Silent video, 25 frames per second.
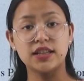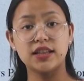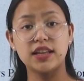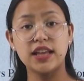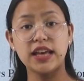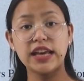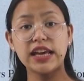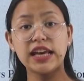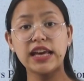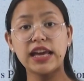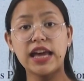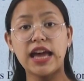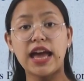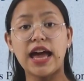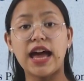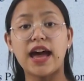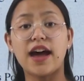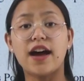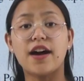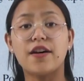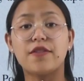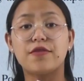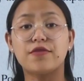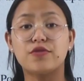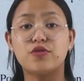they
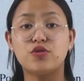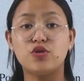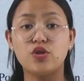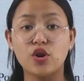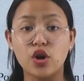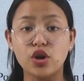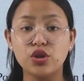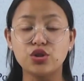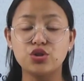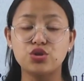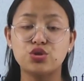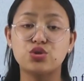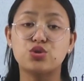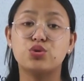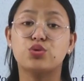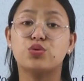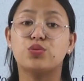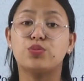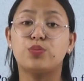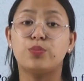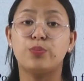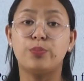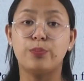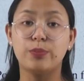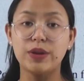have not
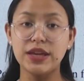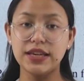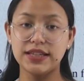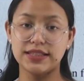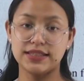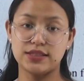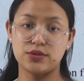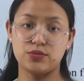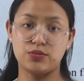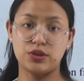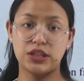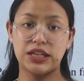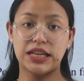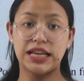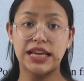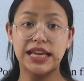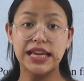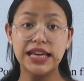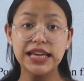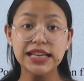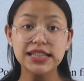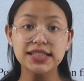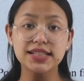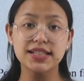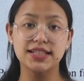to mix with
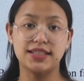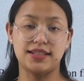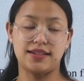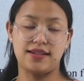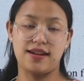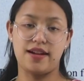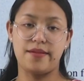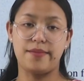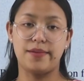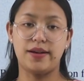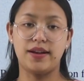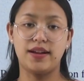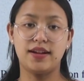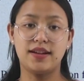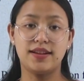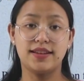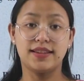each other haba.